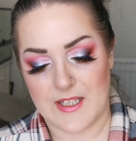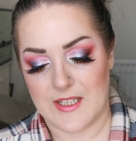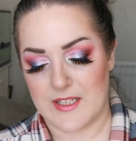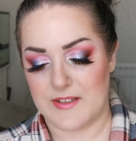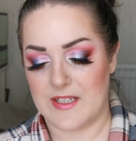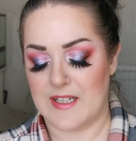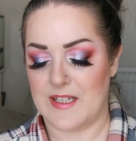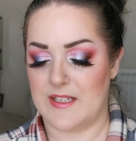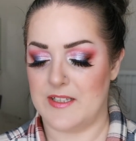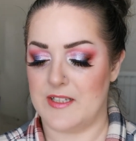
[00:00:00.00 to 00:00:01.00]
And
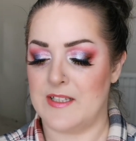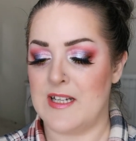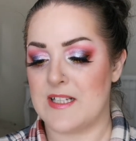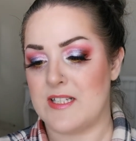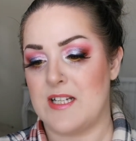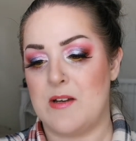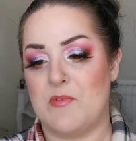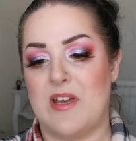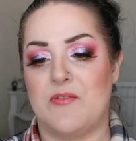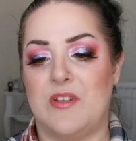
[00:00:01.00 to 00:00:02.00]
then next
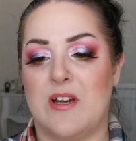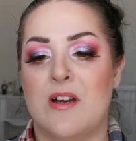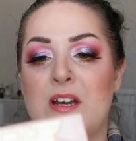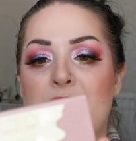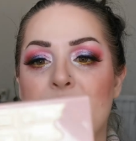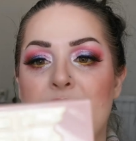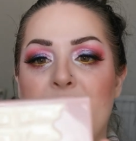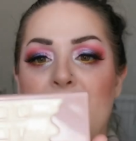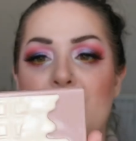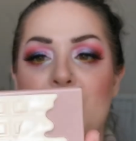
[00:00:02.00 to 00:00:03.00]
up we have the I Heart
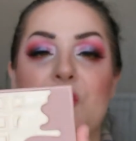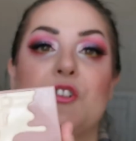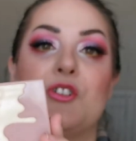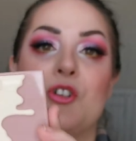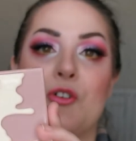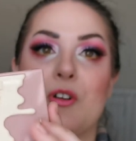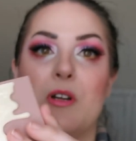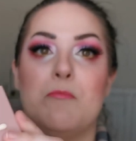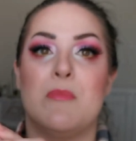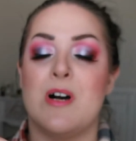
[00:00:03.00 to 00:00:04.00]
Revolution
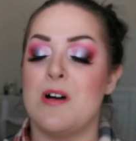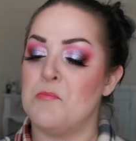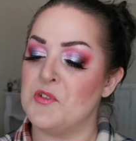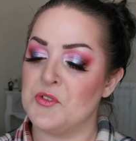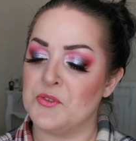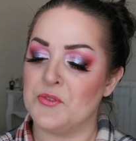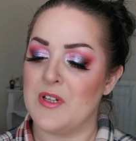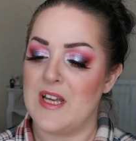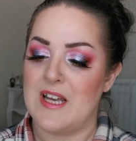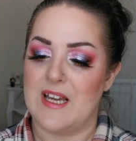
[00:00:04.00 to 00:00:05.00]
Chocolate Marble.
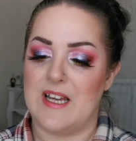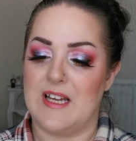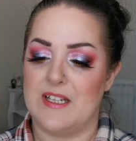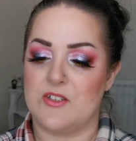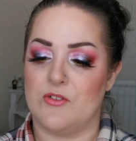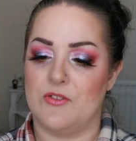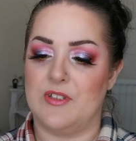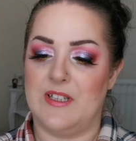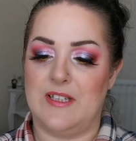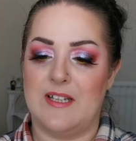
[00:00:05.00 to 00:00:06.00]
And
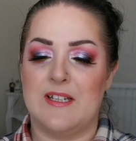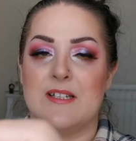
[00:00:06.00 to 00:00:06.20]
on the